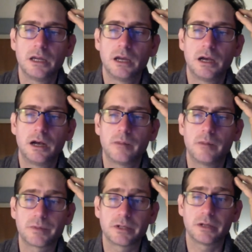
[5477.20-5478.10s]
um,
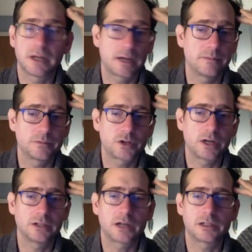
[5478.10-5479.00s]
I'm still like I'm trying
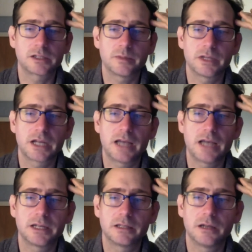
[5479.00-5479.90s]
to talk to some of the
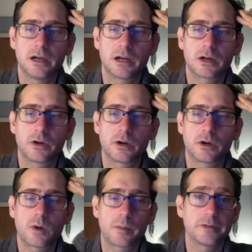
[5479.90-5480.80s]
guys at uh, Cornell
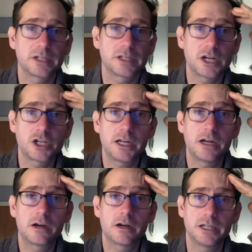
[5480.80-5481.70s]
Cooperative Extension
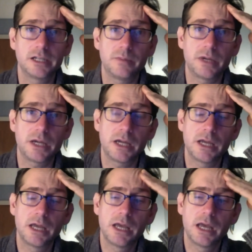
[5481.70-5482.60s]
here and DEP
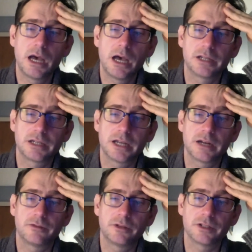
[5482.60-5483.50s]
uh, to get a
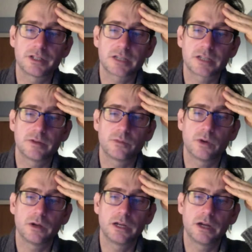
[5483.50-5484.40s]
full assessment of
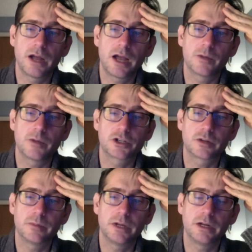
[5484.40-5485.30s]
what you know how much
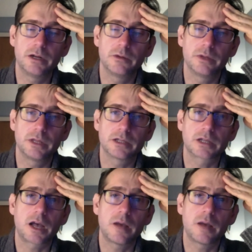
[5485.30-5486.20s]
turbidity do we think is
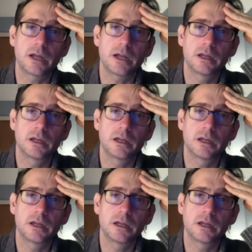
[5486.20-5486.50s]
coming